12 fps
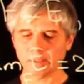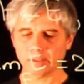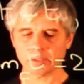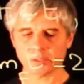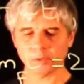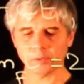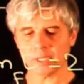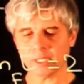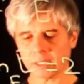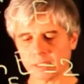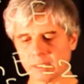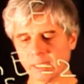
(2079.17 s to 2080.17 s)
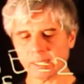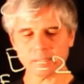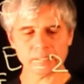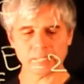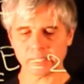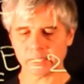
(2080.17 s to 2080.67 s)
so this
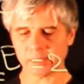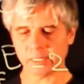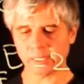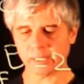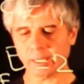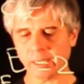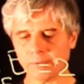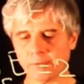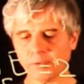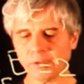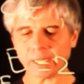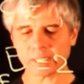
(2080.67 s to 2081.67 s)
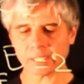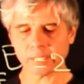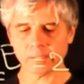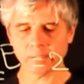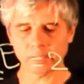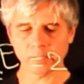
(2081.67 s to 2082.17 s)
tells us that f of x
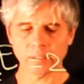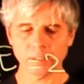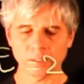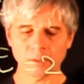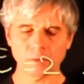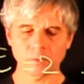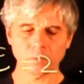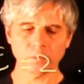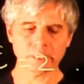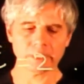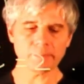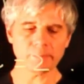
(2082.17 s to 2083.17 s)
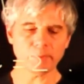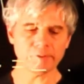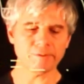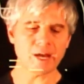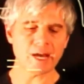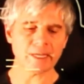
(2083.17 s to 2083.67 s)
will simply
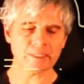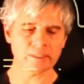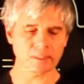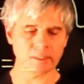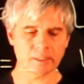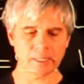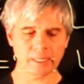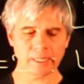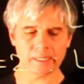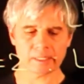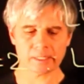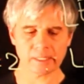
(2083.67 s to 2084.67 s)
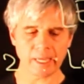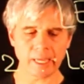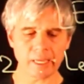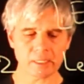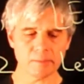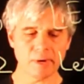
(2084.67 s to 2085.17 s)
factor as
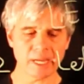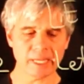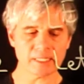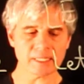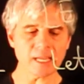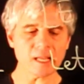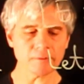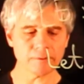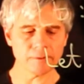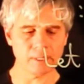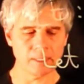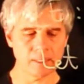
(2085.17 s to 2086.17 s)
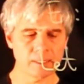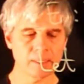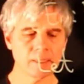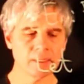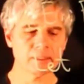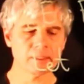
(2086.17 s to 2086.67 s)
x minus alpha
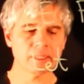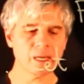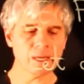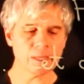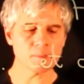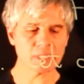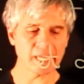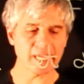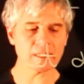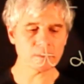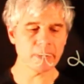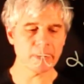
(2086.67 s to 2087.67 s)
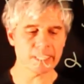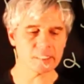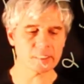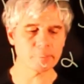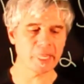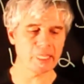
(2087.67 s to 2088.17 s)
times x
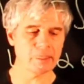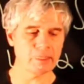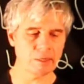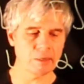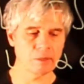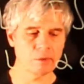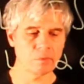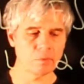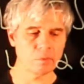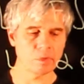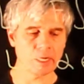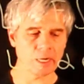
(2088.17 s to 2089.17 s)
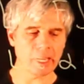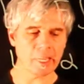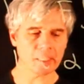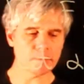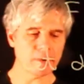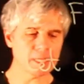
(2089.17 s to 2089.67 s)
minus beta, where
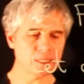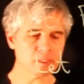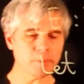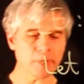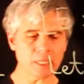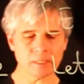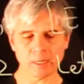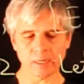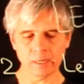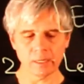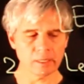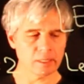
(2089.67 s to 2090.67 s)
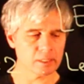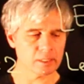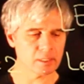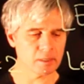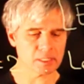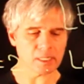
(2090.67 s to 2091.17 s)
x minus beta is
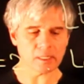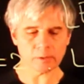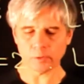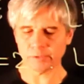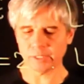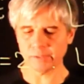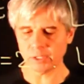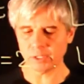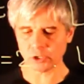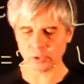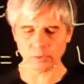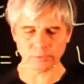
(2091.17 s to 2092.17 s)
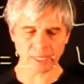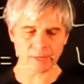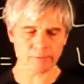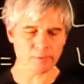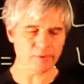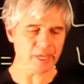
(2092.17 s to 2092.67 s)
the result of division of
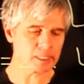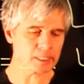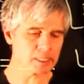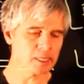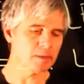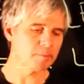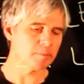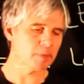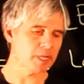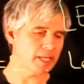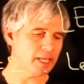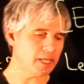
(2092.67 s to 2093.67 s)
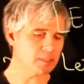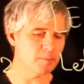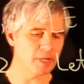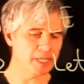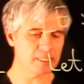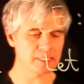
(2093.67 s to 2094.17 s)
f of x by x
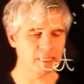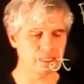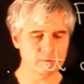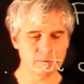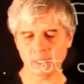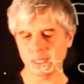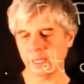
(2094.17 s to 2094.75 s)
minus alpha.